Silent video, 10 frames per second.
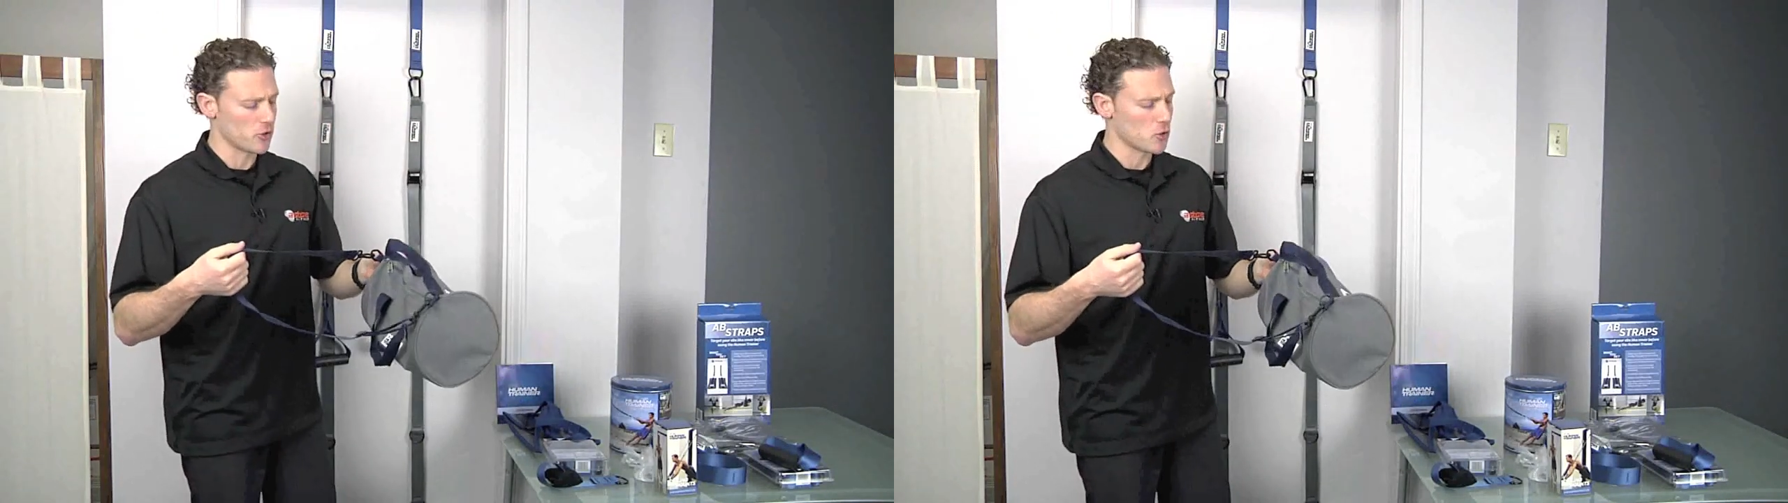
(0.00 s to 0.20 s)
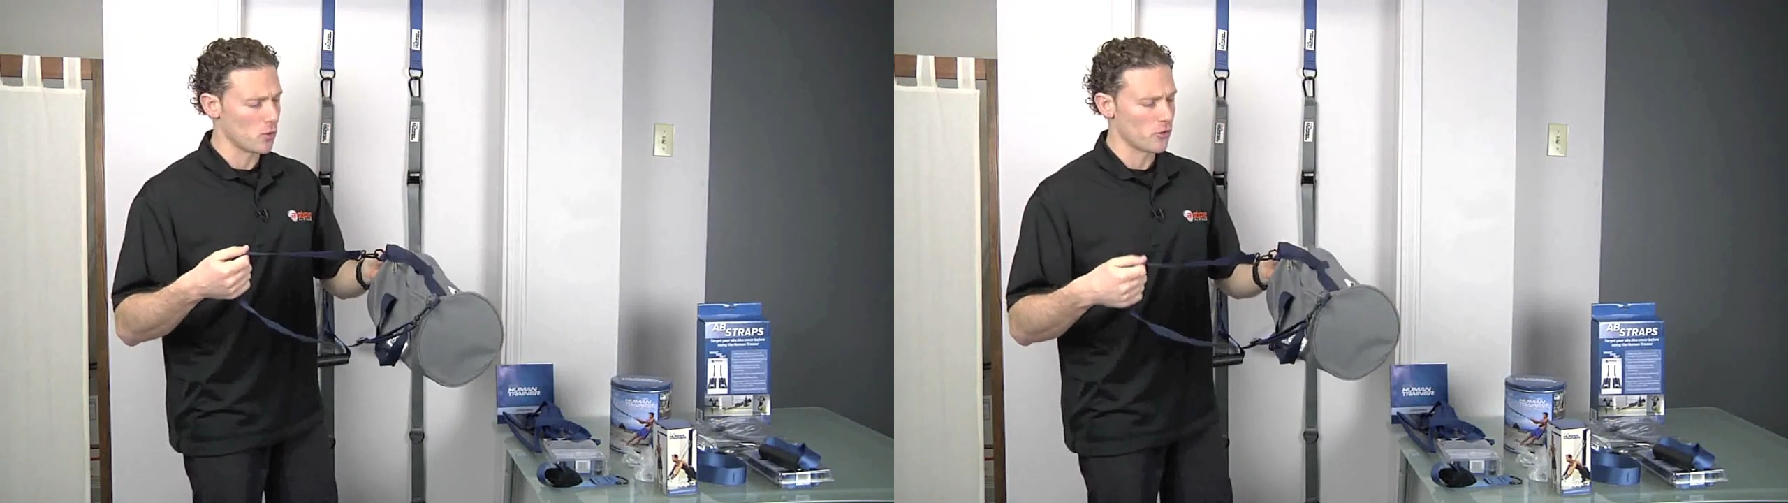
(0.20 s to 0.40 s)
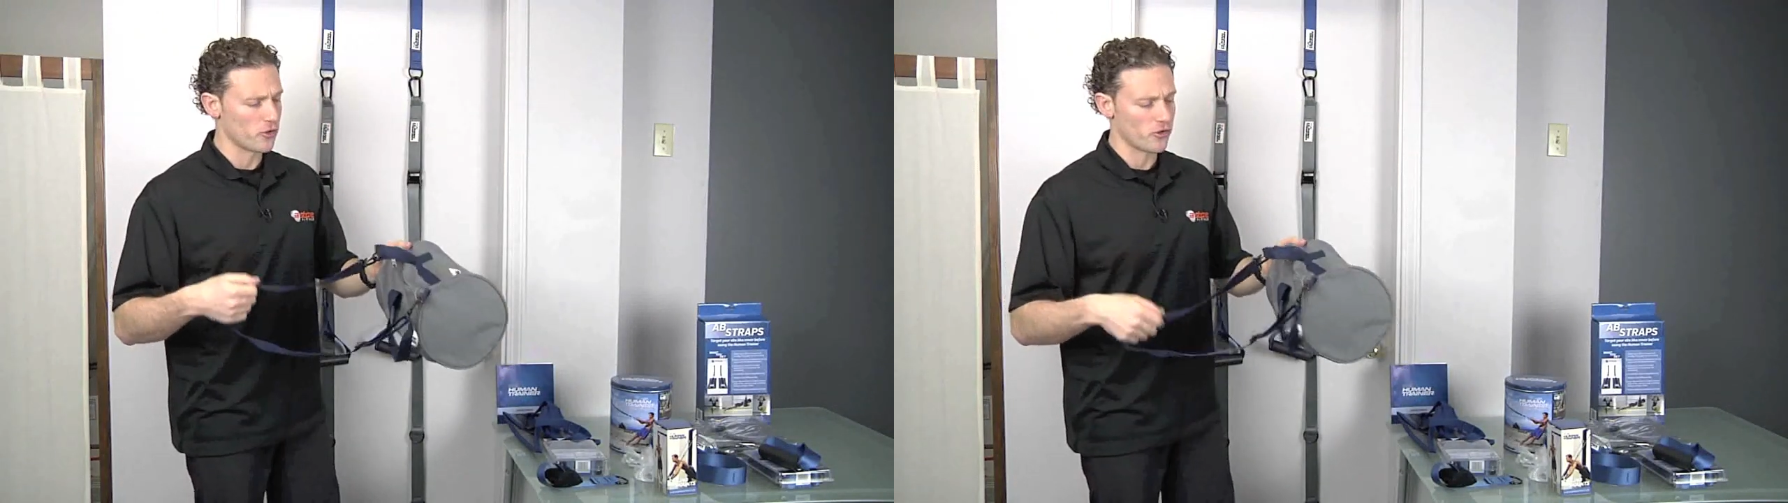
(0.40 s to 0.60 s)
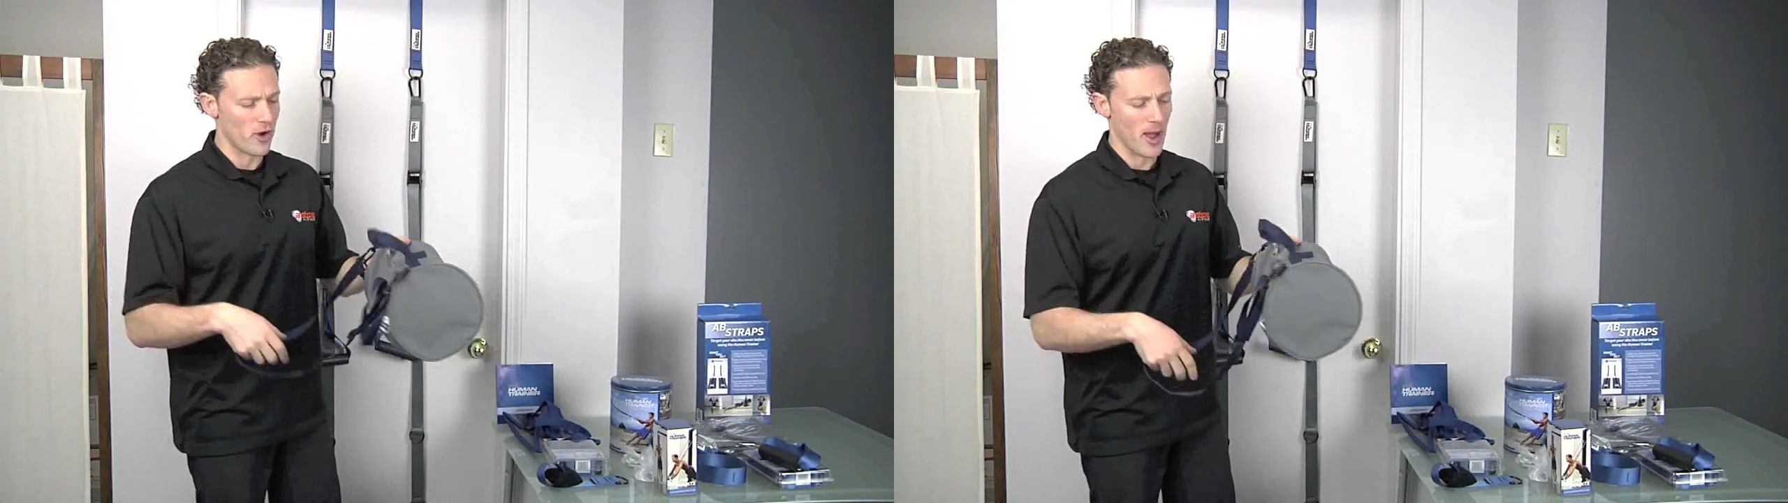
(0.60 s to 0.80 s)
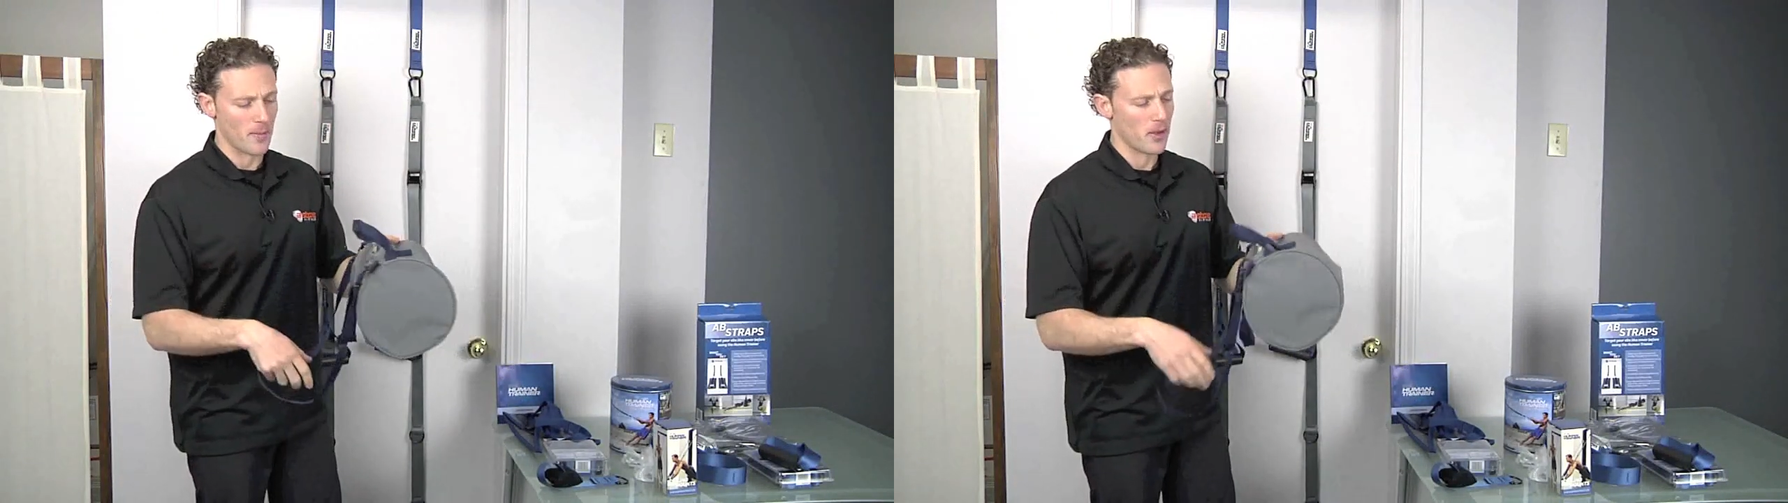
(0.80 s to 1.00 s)
shoulder
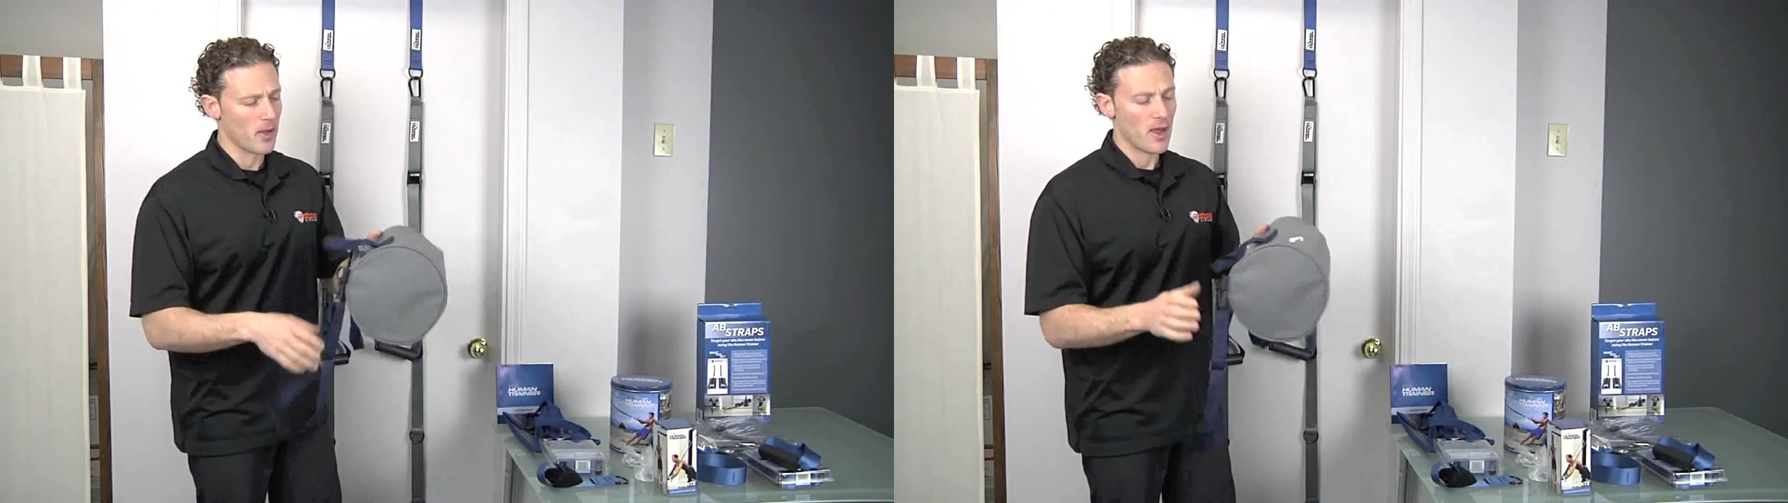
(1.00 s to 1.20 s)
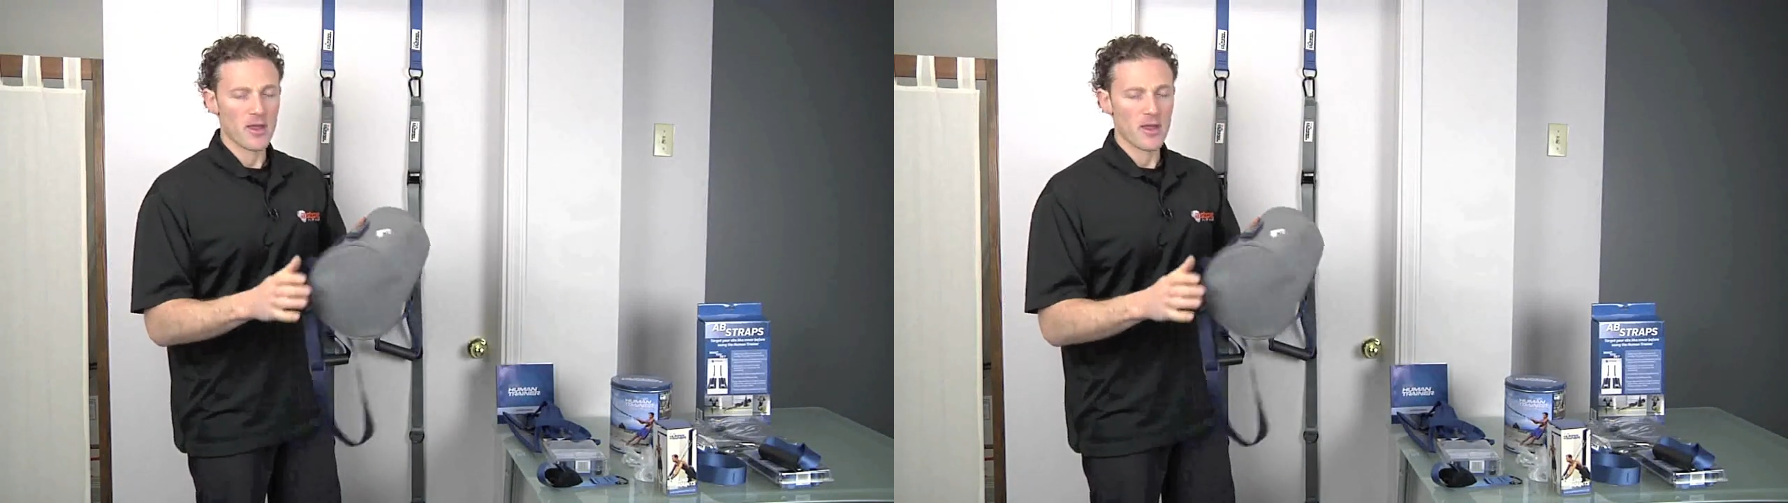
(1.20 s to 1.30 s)
strap.